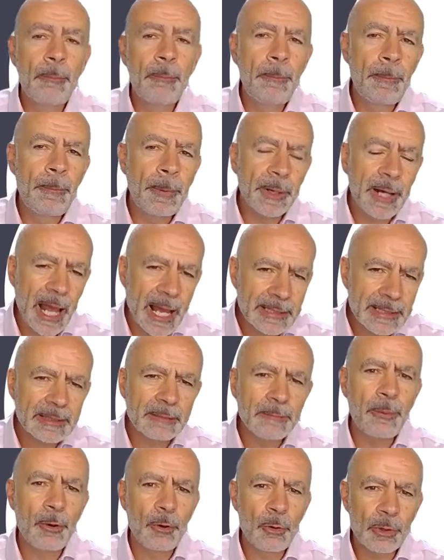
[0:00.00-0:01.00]
But as
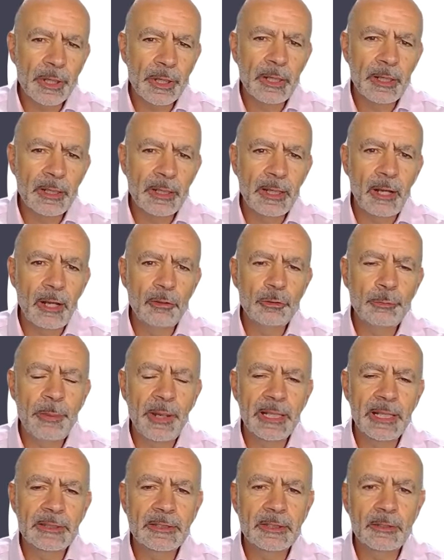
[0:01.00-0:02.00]
importantly, and it goes
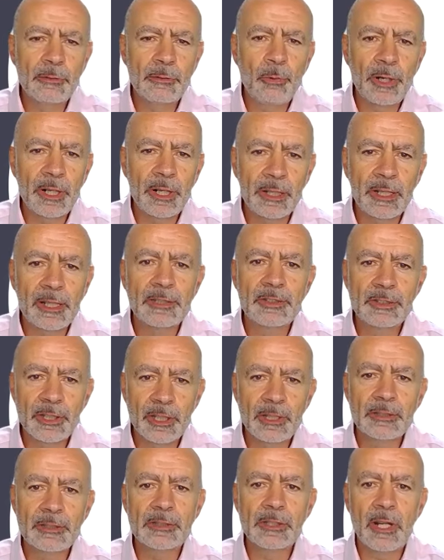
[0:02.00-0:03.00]
back to one of the
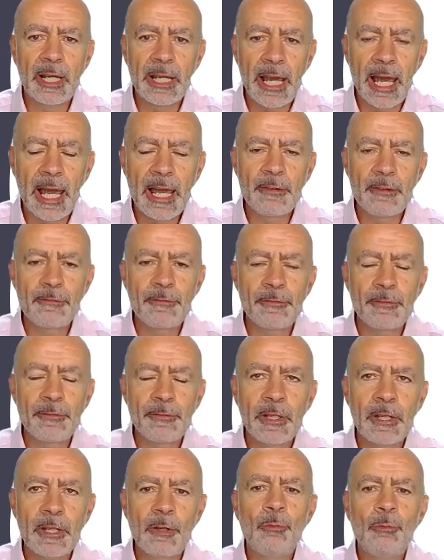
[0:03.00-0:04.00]
concerns I have
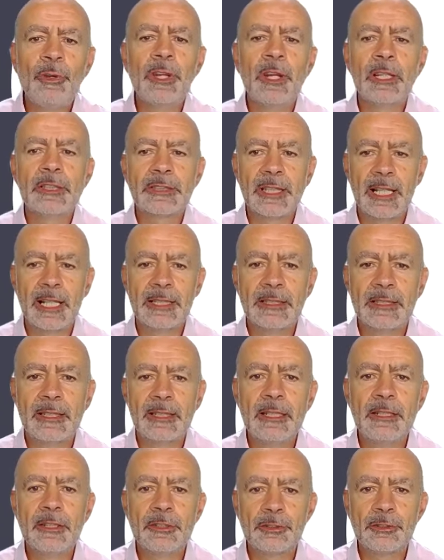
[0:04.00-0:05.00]
with us as an
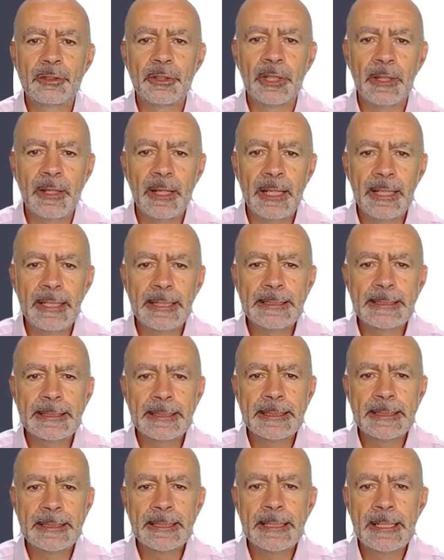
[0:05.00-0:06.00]
industry, is
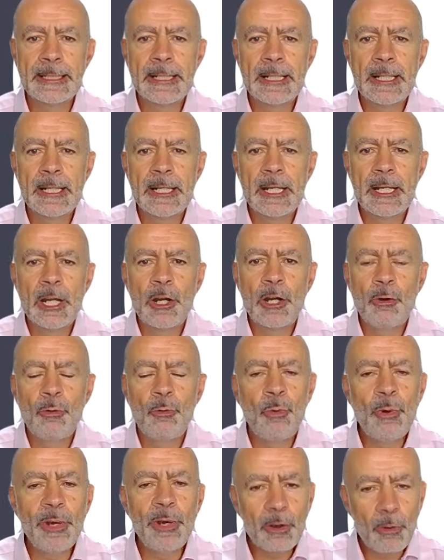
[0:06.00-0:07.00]

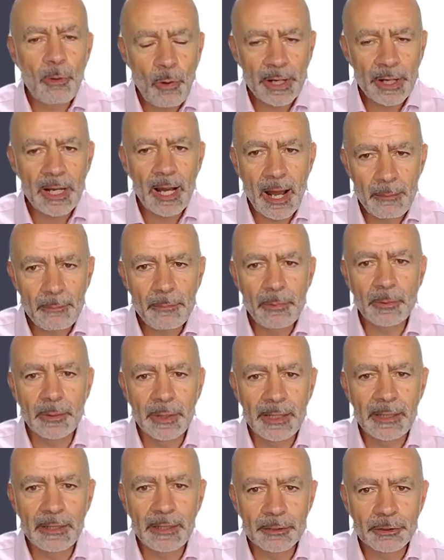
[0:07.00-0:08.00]
we're quite a humble
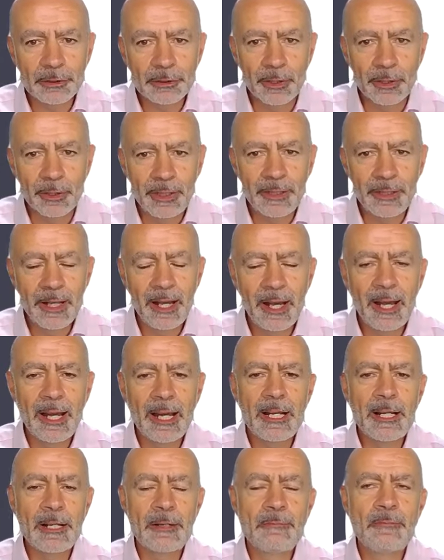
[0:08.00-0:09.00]
industry.
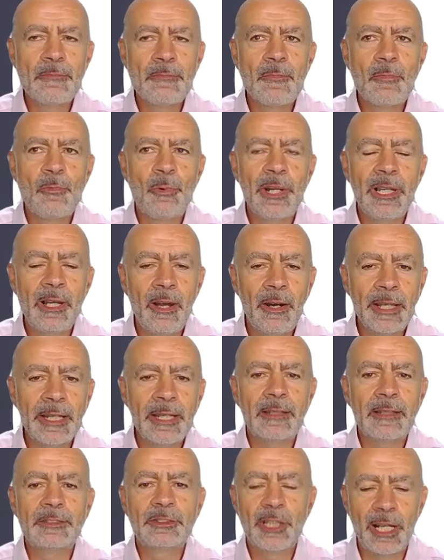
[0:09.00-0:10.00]
We
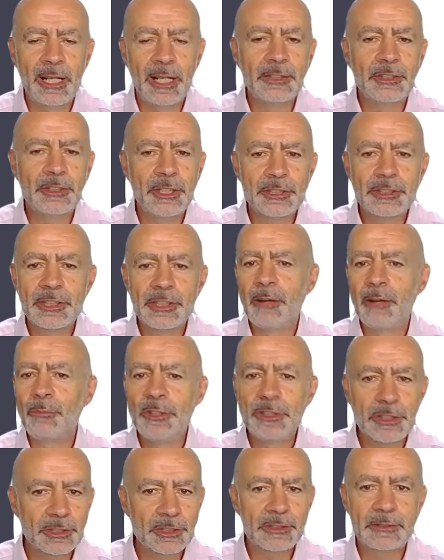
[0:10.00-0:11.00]
like challenges and we
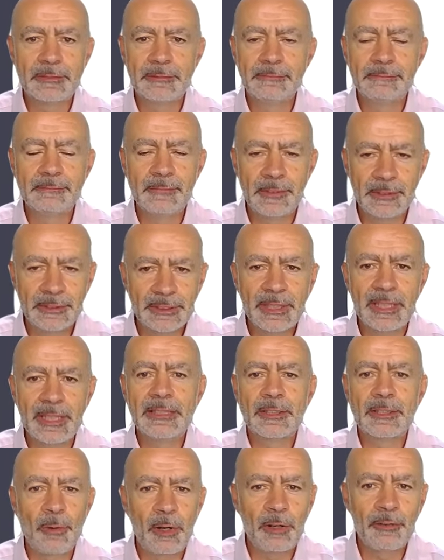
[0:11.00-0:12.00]
just seek
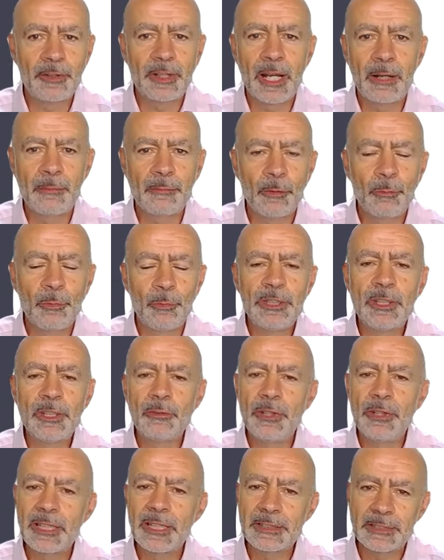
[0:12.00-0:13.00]
them. We don't
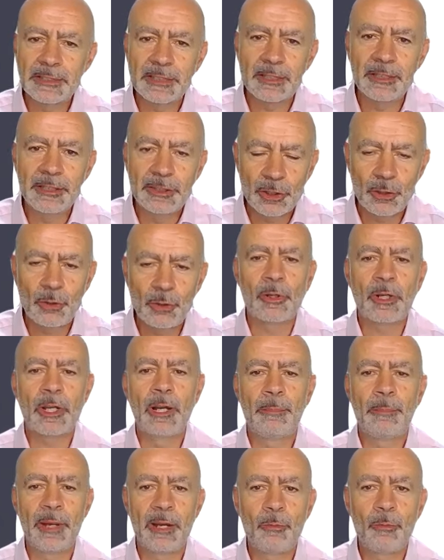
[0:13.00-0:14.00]
necessarily talk
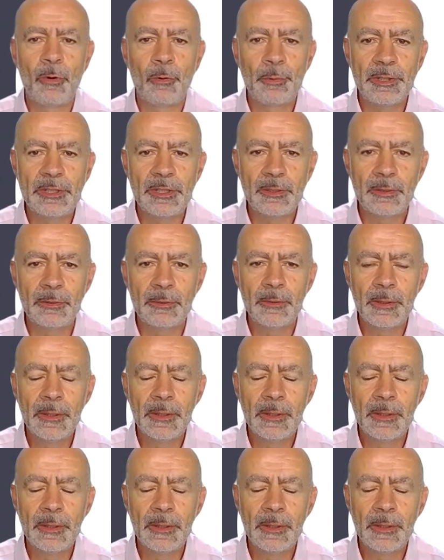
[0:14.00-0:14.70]
about what we do.